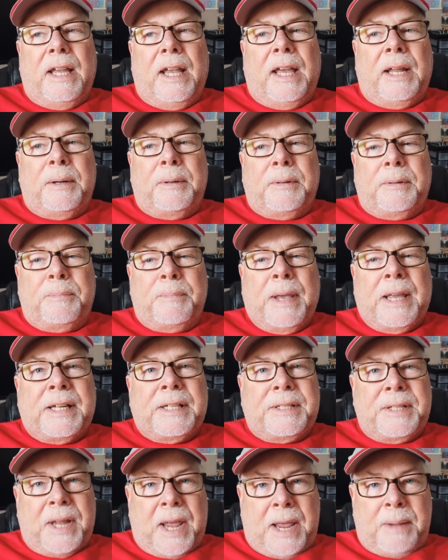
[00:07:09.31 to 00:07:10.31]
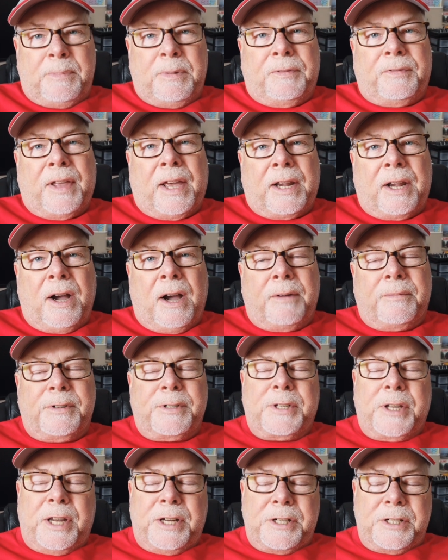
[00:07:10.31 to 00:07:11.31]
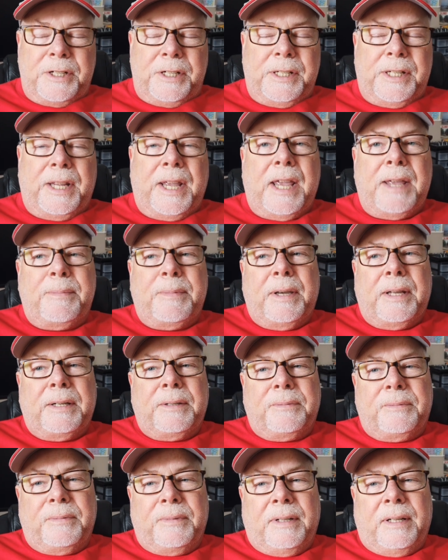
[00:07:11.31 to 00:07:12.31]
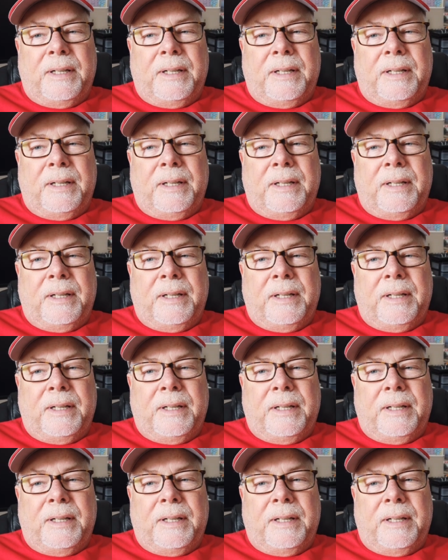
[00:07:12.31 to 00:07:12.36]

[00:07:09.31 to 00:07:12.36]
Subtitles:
and made a tape of that conversation and came in,